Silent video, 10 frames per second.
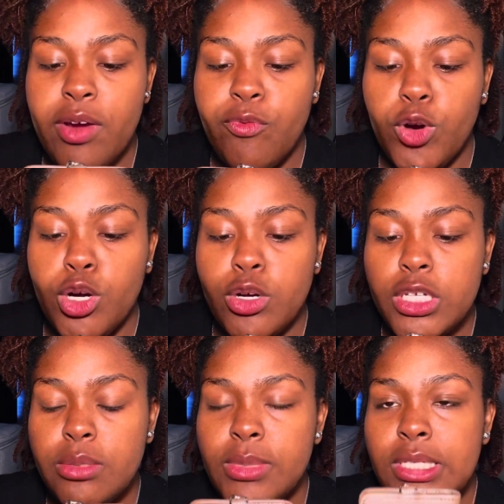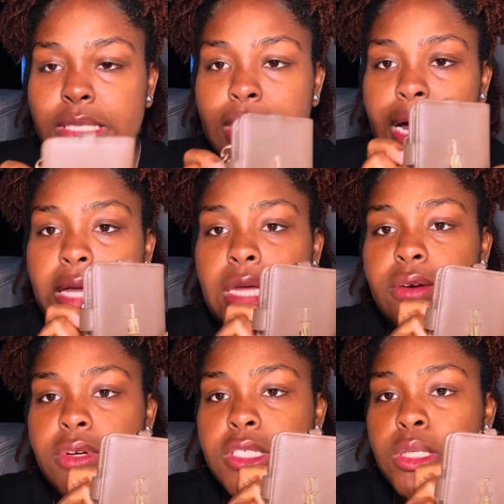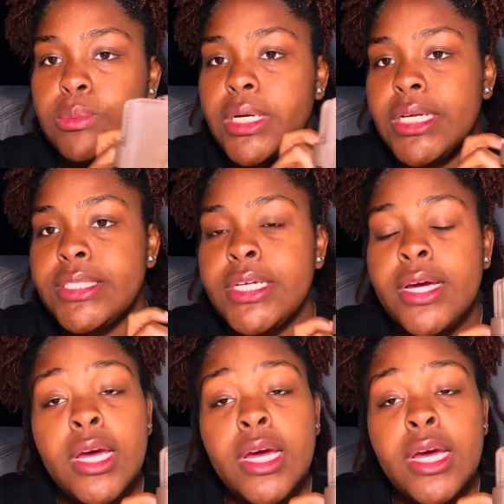for christmas and i love it so much